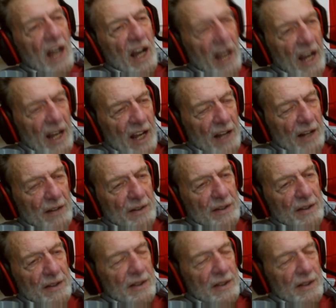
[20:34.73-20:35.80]

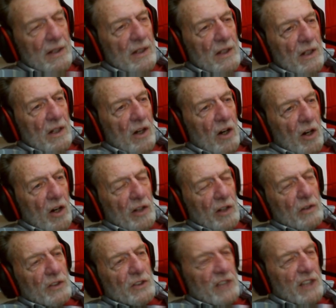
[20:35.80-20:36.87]
And
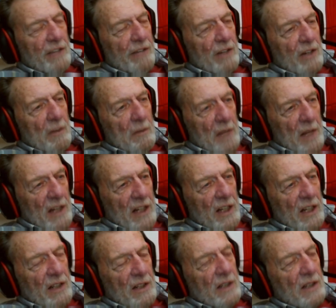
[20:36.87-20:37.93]
Article 7
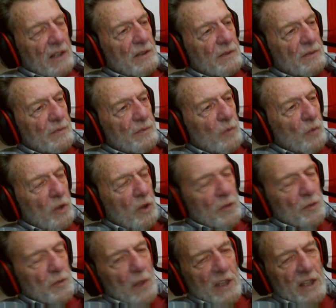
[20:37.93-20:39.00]
amended
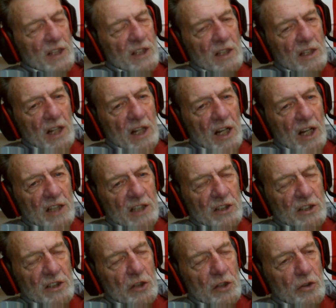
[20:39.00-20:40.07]
was placed in the
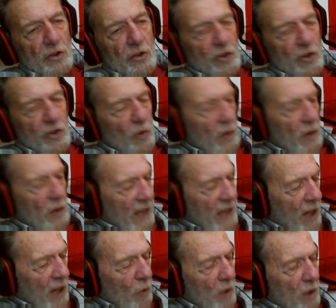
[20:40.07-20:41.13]
Constitution
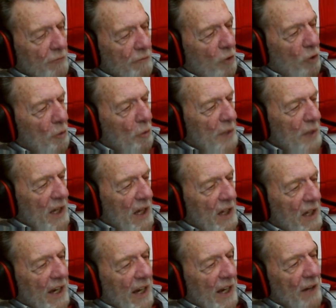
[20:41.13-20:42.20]
without one vote
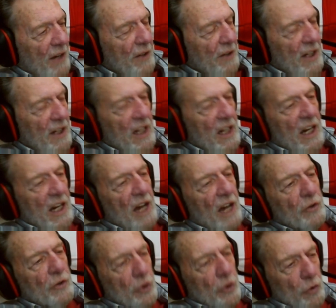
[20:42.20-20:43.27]
being counted, and now
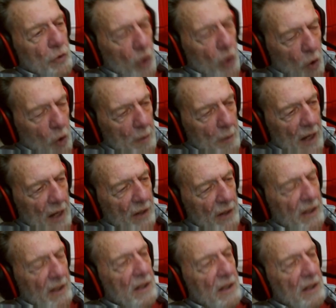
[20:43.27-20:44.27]
you know about it.